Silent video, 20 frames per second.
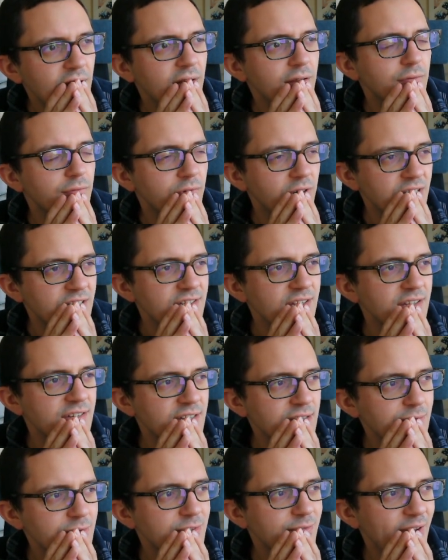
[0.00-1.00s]
Right, so the
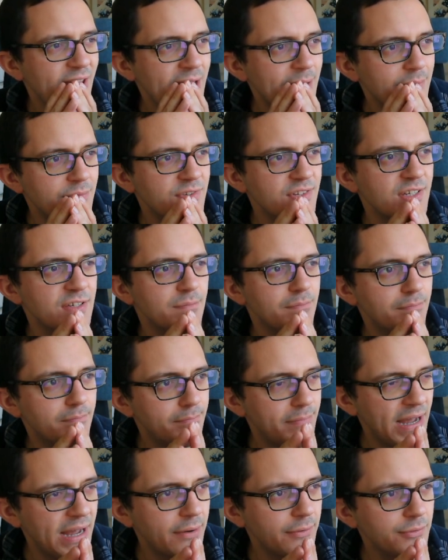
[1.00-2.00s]
sequence of M's is
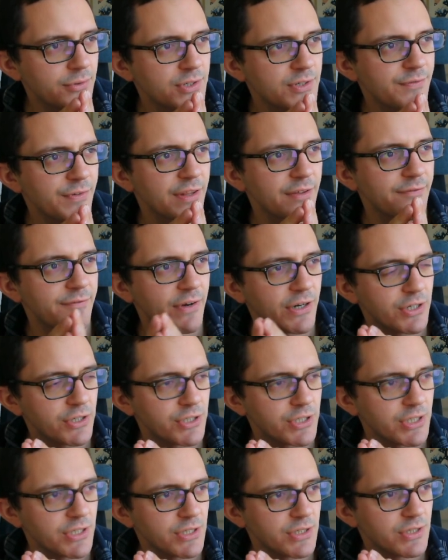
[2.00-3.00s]
bounds for the
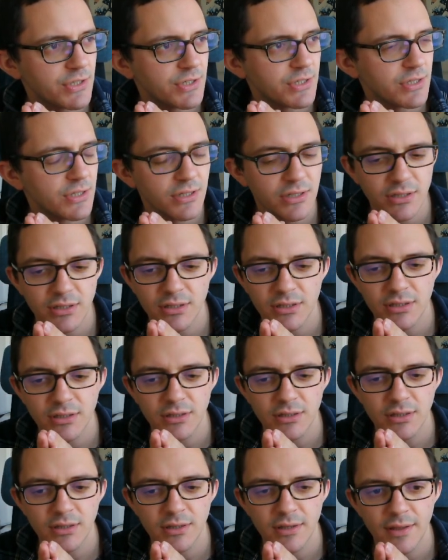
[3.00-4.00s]
functions,
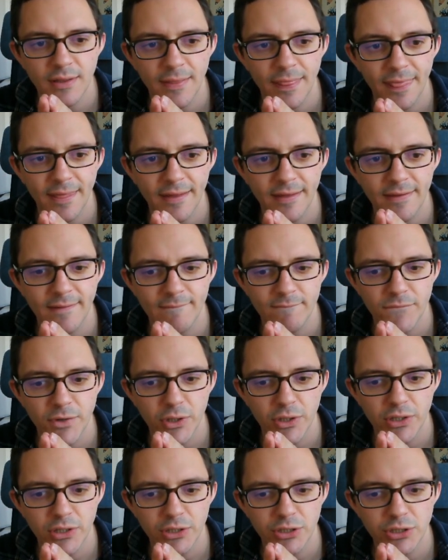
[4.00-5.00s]
they
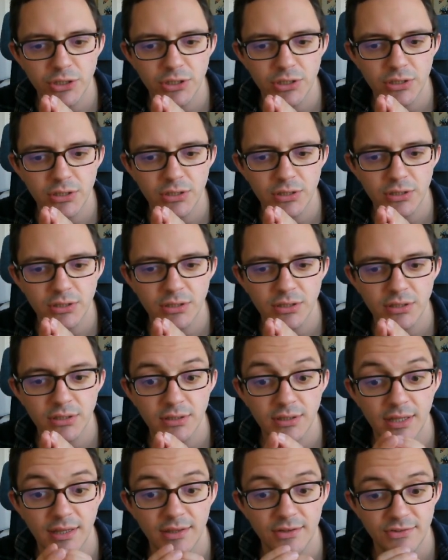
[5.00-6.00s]
converge.
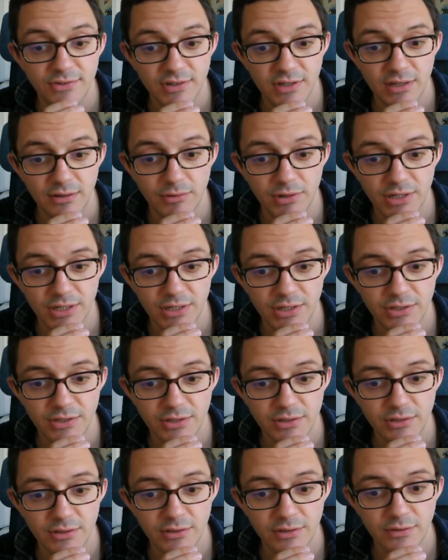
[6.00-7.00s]
And the series,
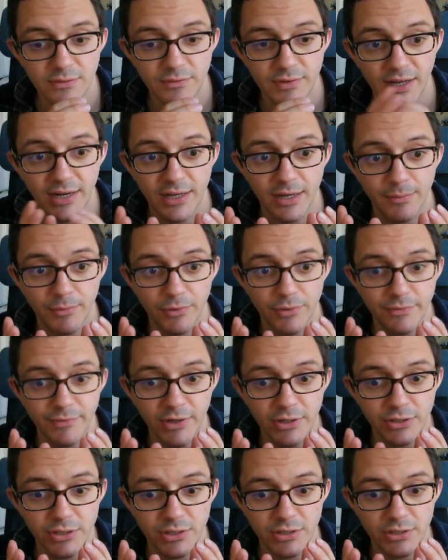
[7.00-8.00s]
for adding up all the
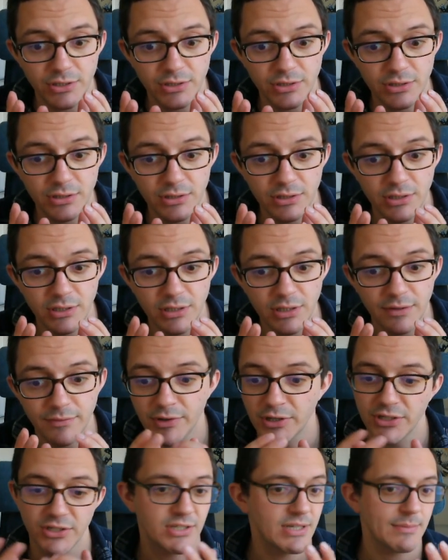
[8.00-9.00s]
functions,
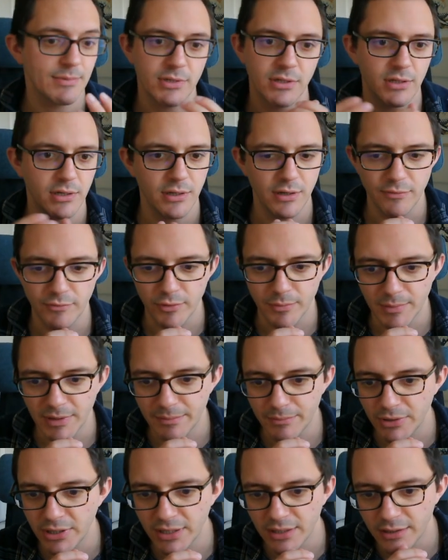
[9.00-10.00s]
converges absolutely uniformly.
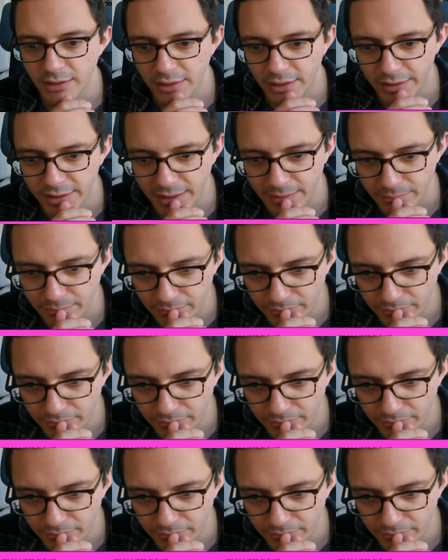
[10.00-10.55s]
Brilliant, okay.